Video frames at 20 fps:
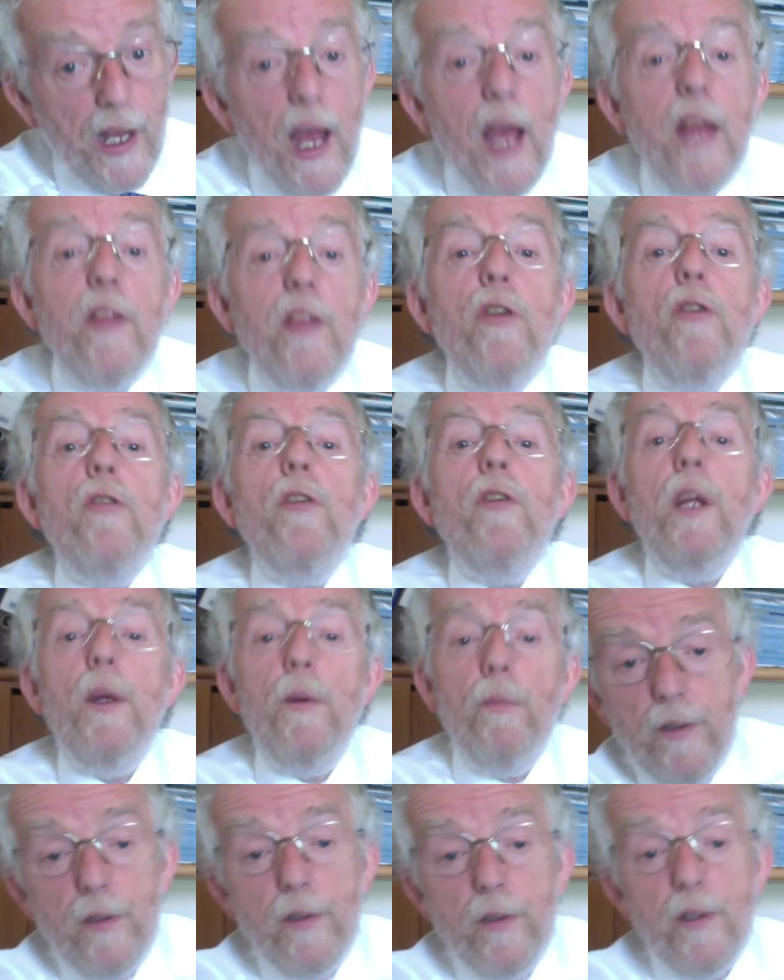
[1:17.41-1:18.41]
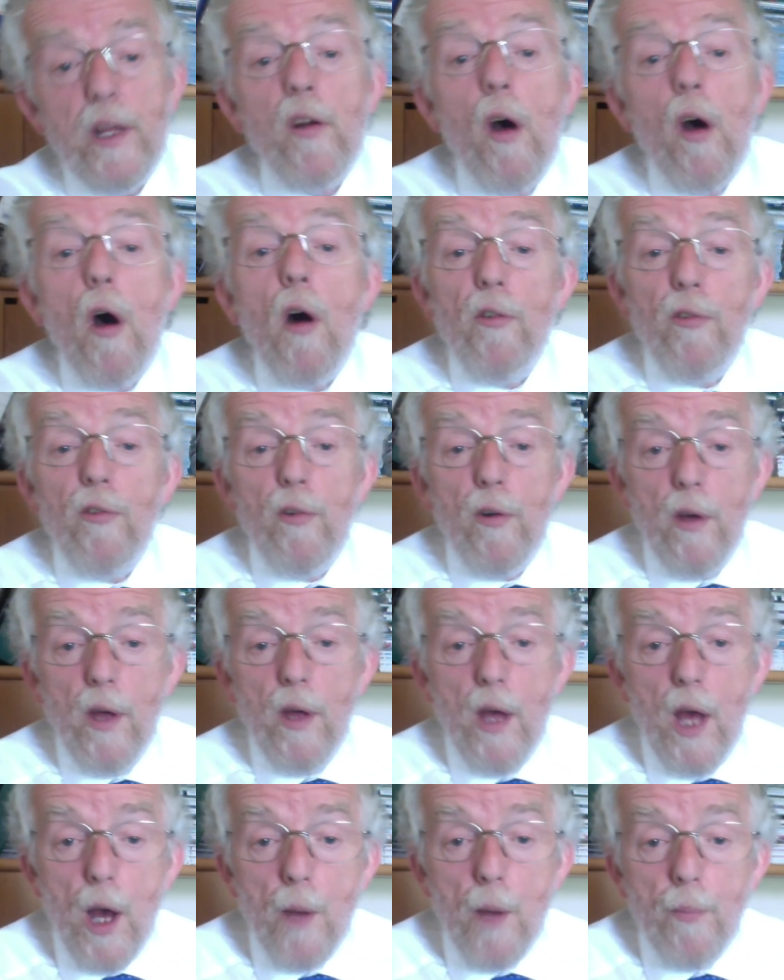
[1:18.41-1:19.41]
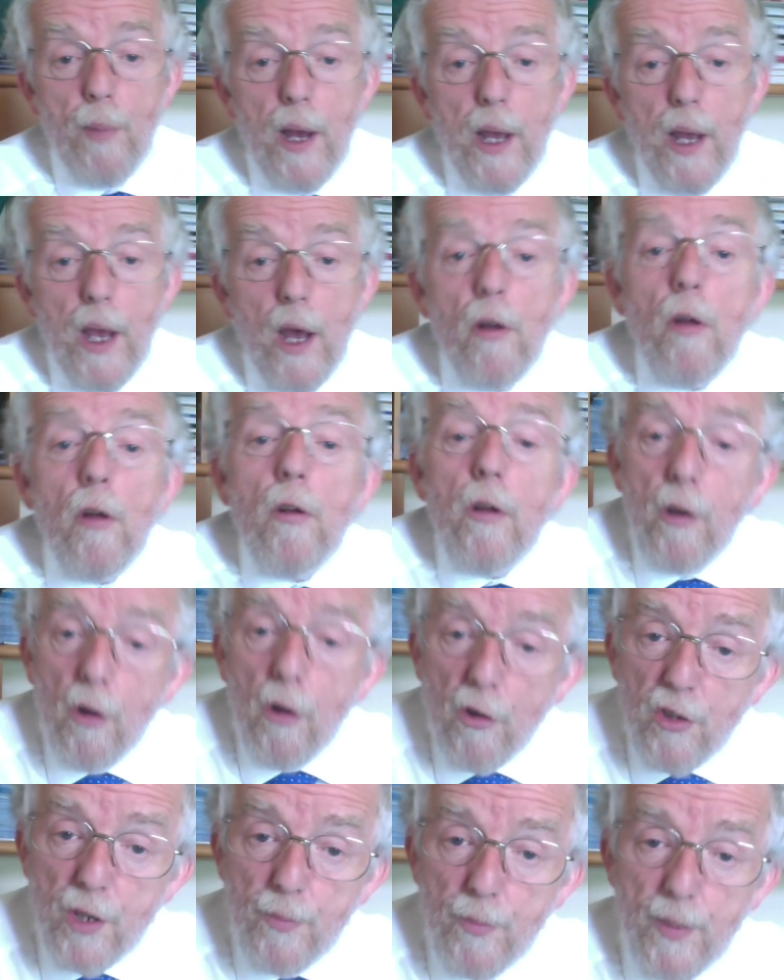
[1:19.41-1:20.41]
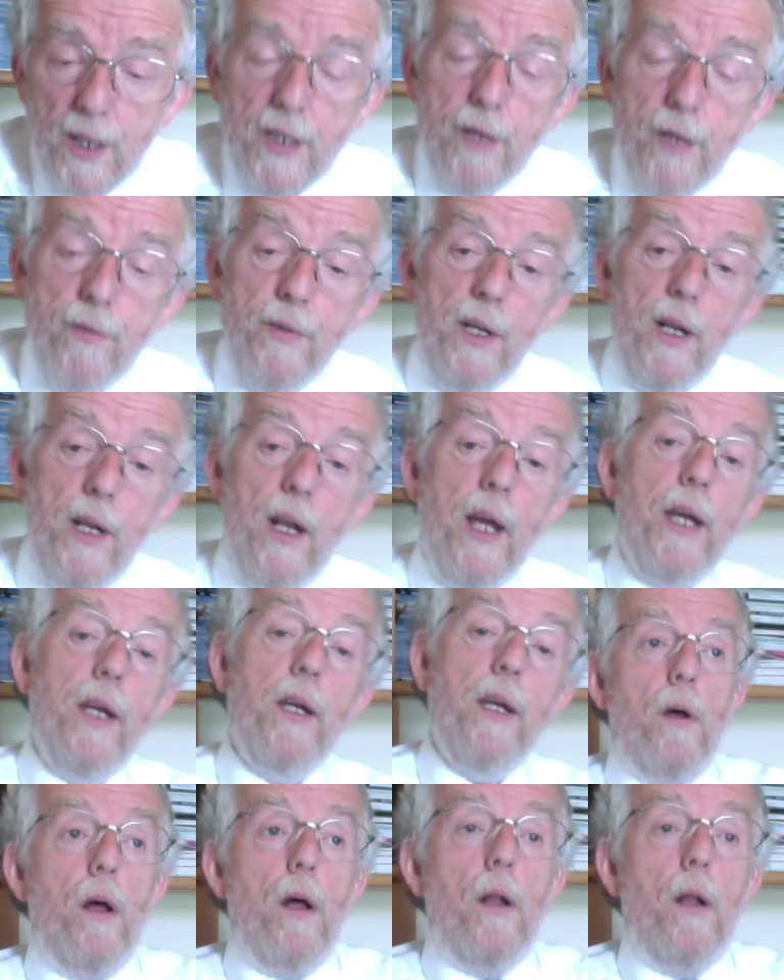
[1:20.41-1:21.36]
It's usually set off by an unaccustomed activity like